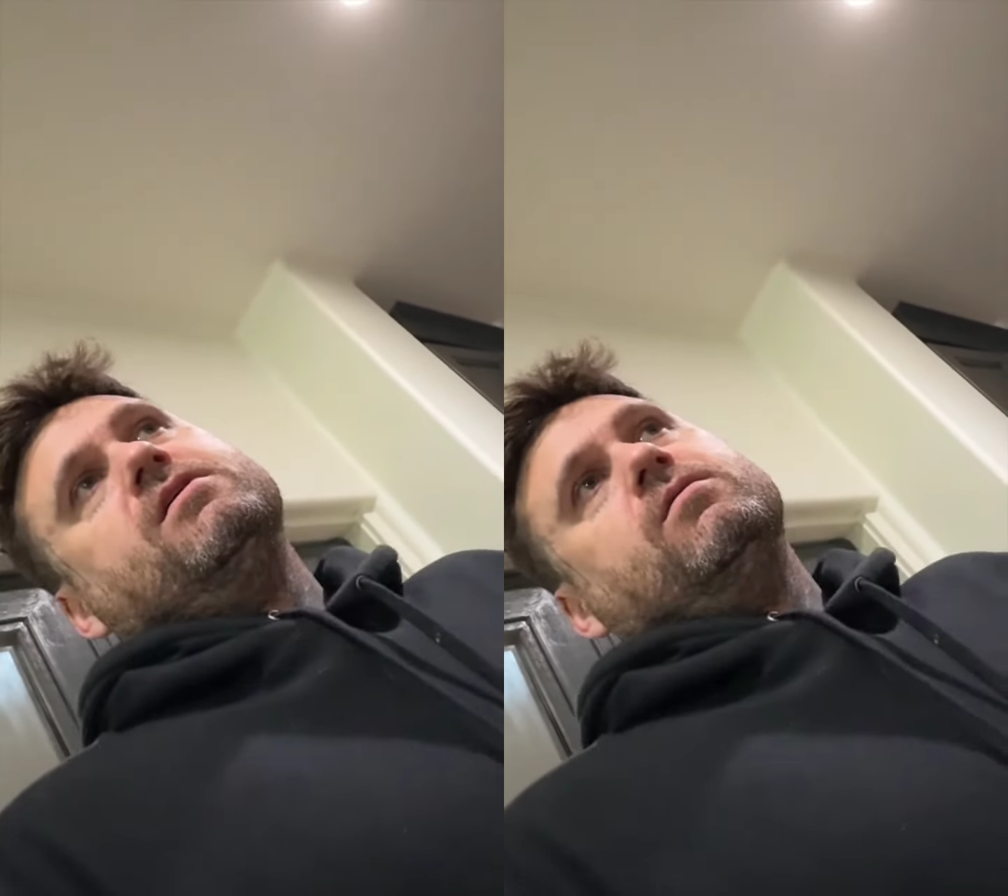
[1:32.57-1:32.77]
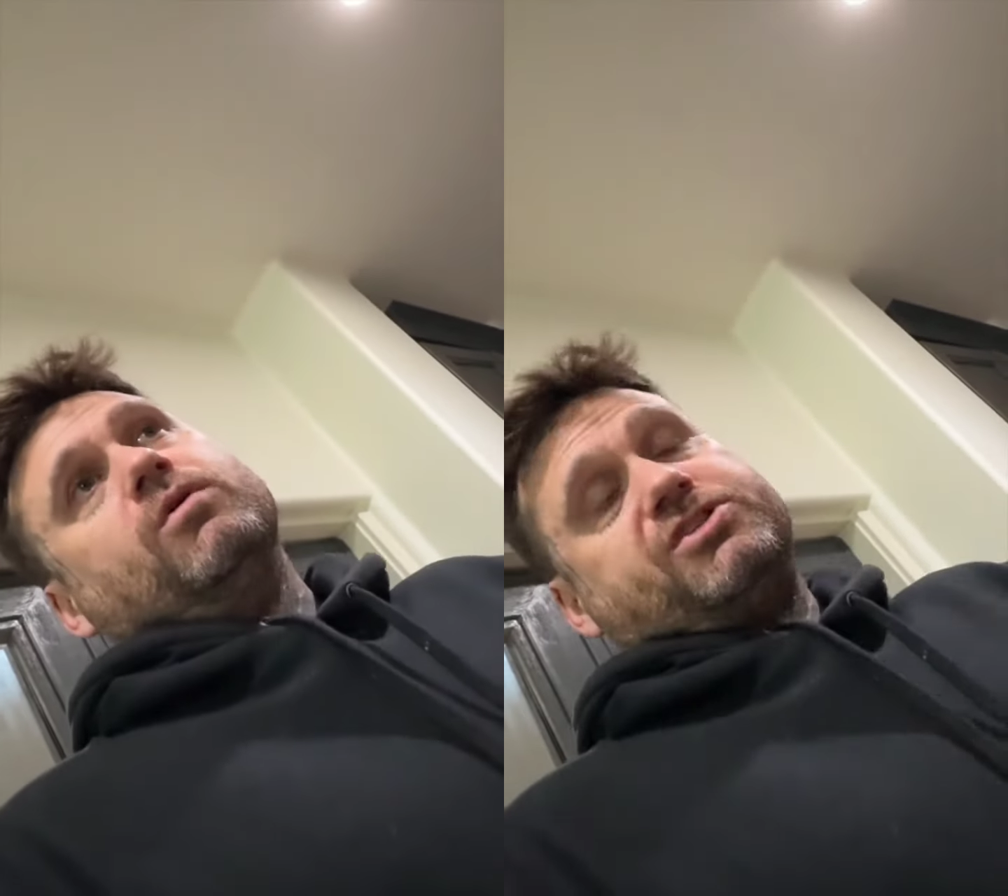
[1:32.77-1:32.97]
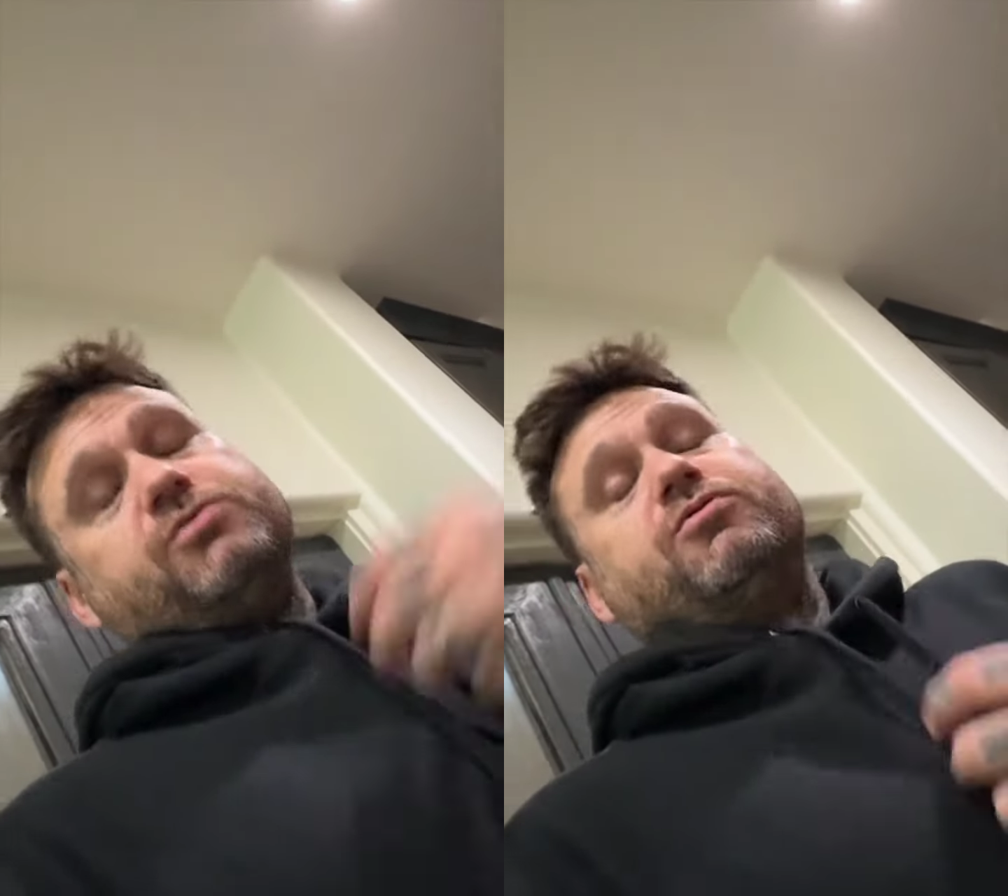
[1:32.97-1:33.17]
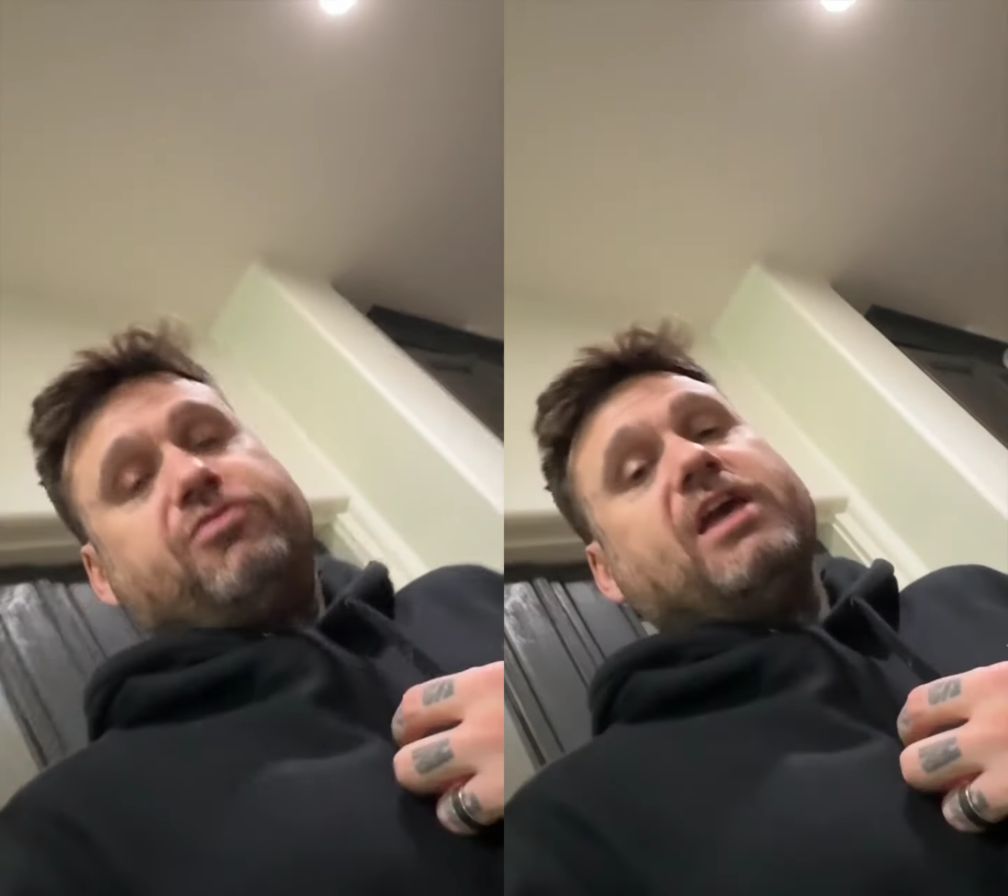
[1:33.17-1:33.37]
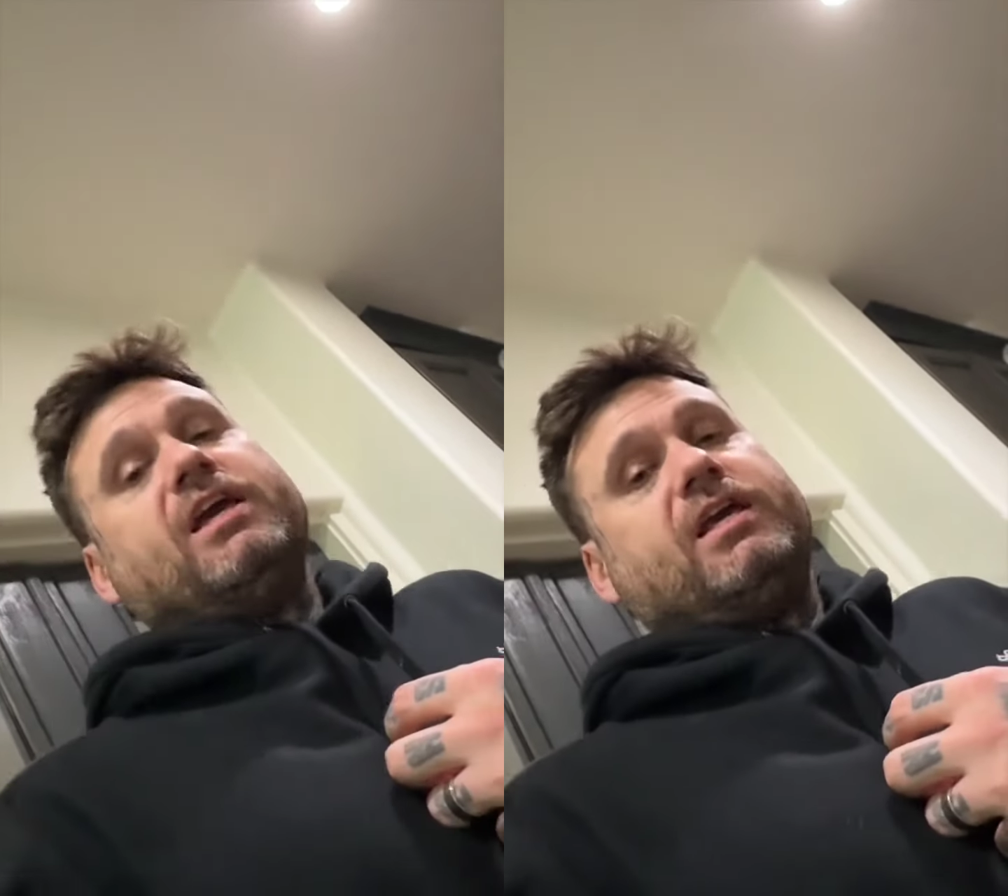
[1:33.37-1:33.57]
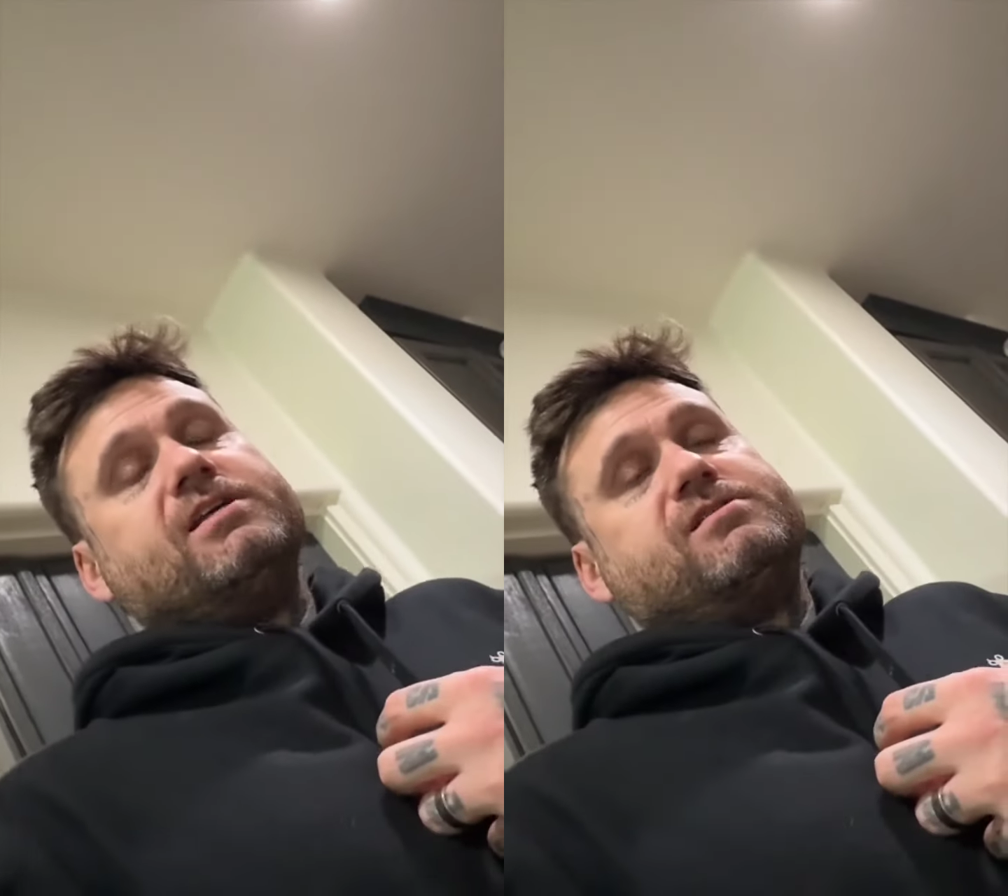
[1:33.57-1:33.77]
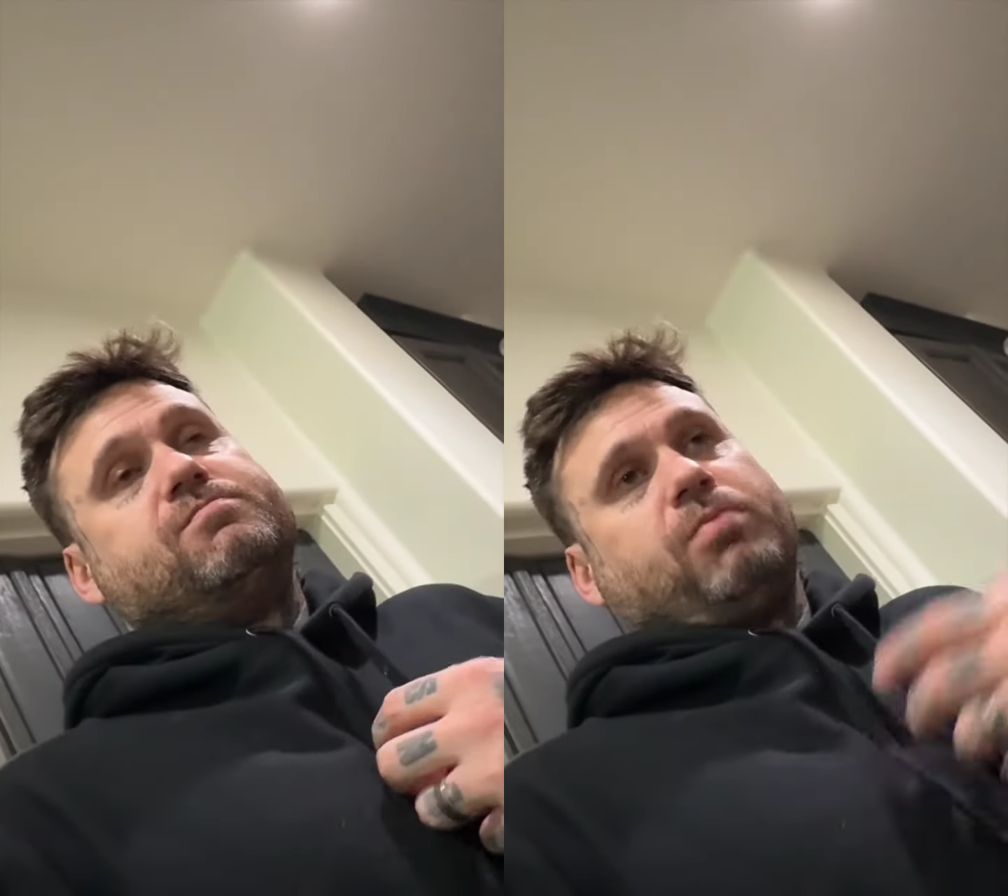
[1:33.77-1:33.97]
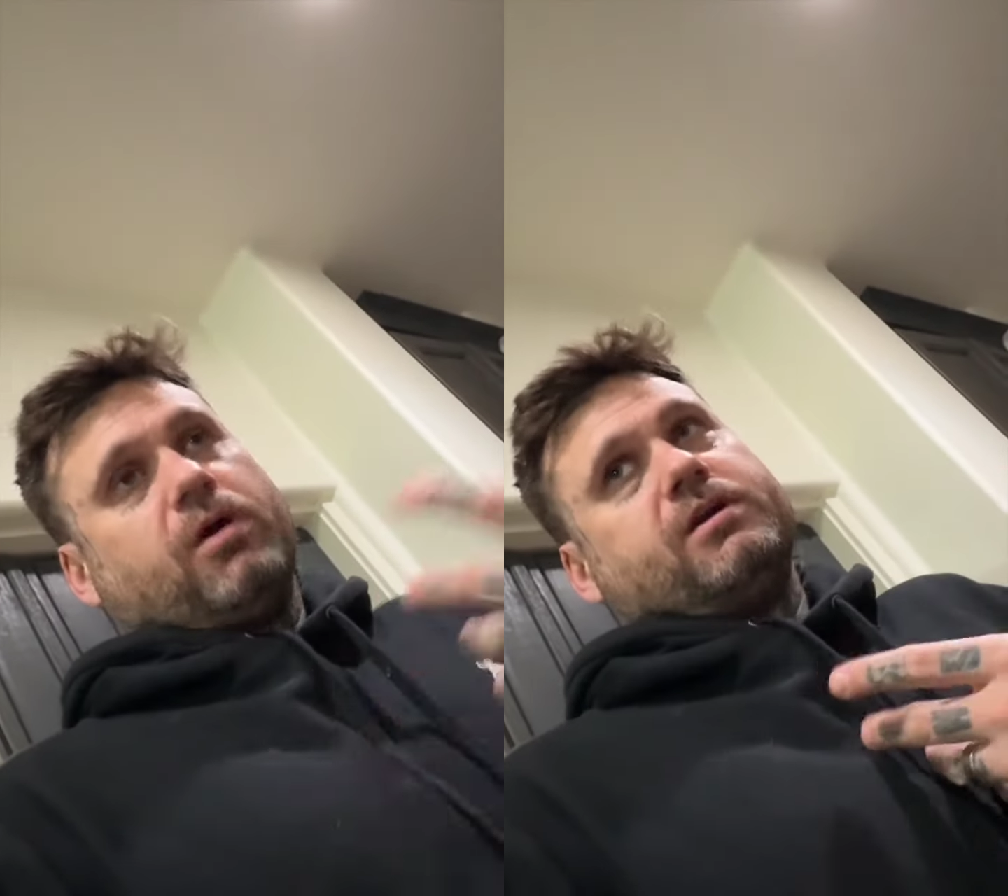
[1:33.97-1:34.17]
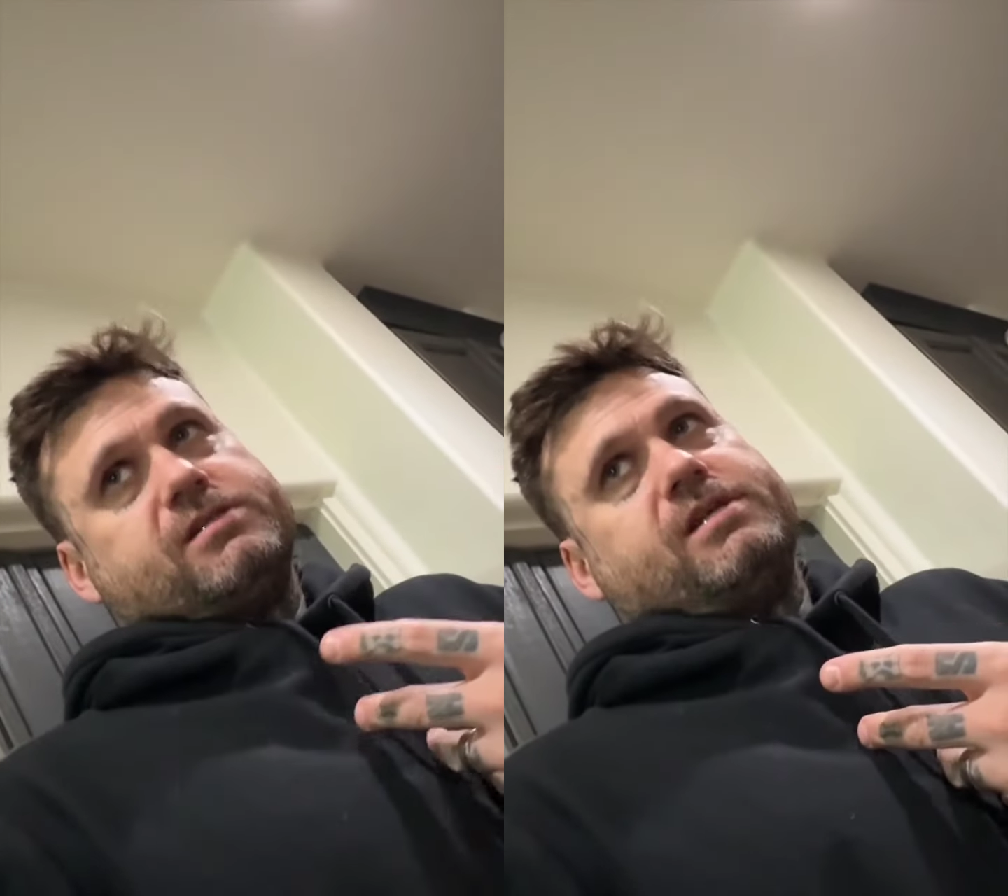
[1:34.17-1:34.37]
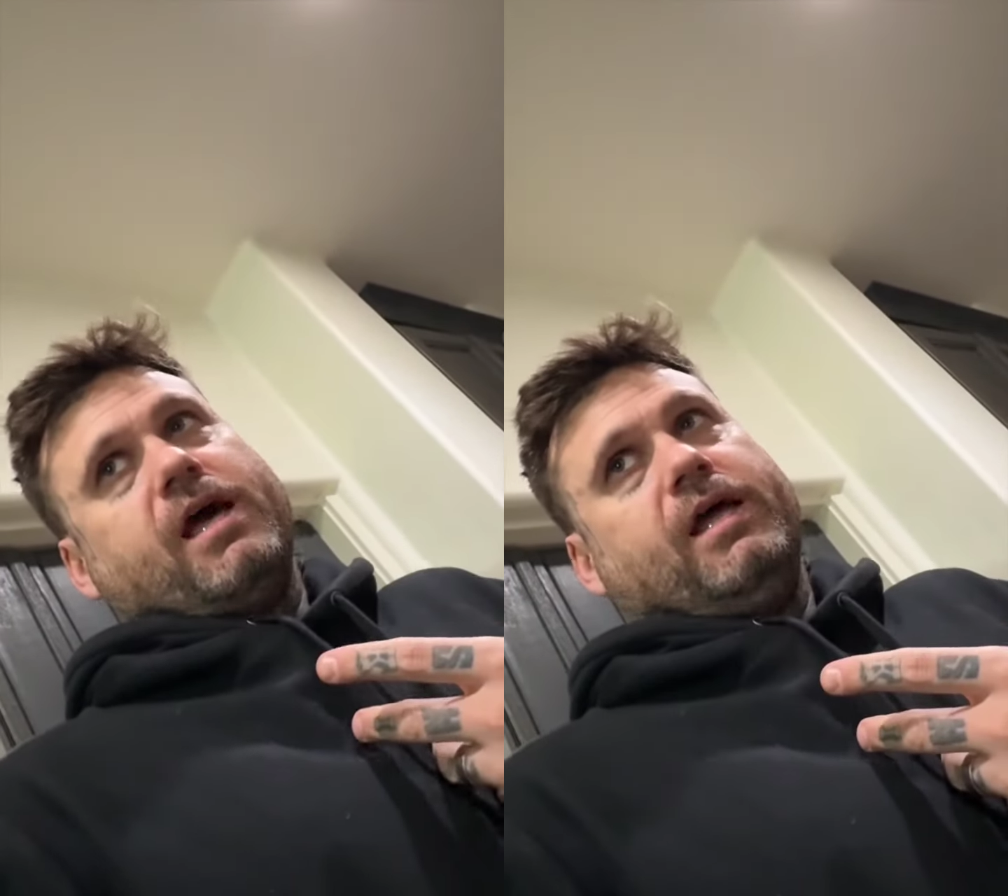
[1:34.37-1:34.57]
what you think is
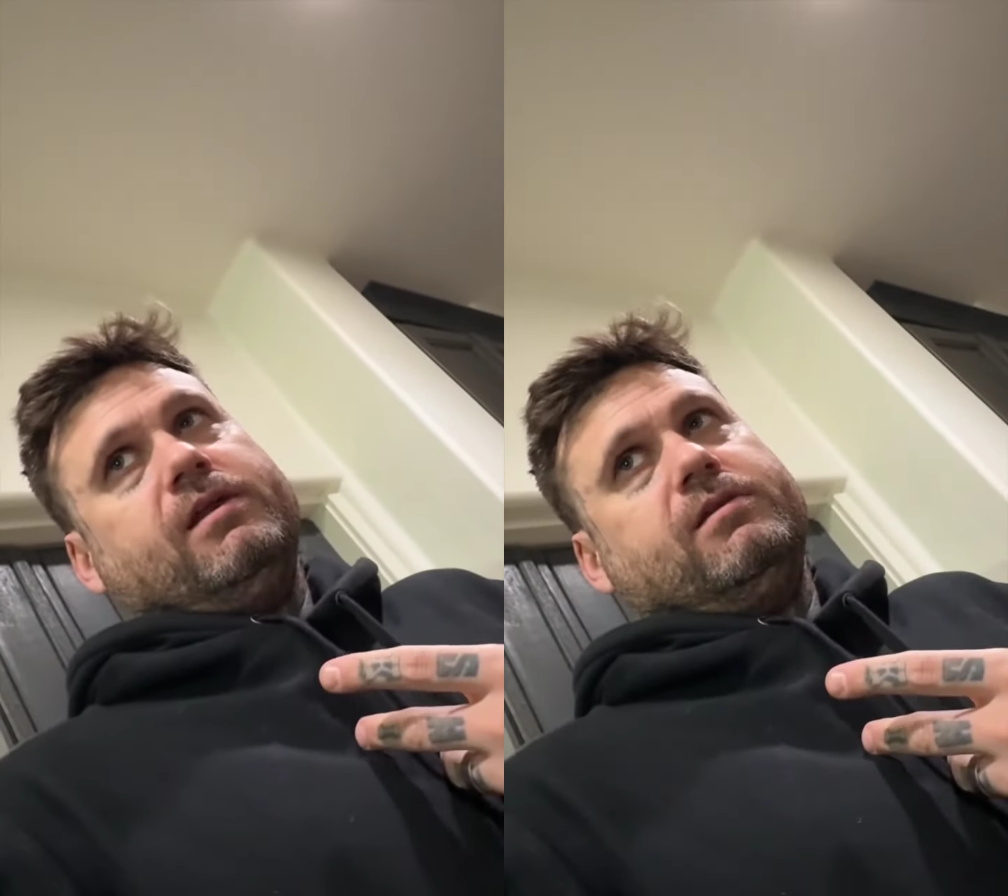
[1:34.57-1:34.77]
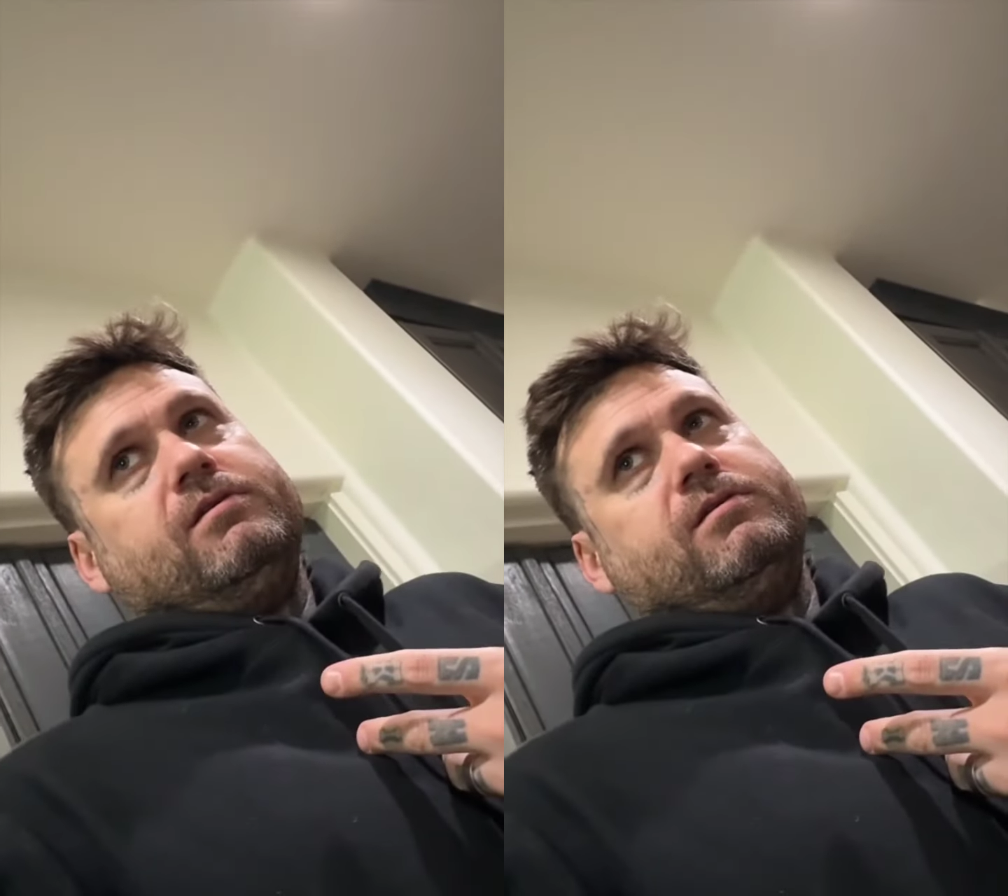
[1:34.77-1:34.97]
percocet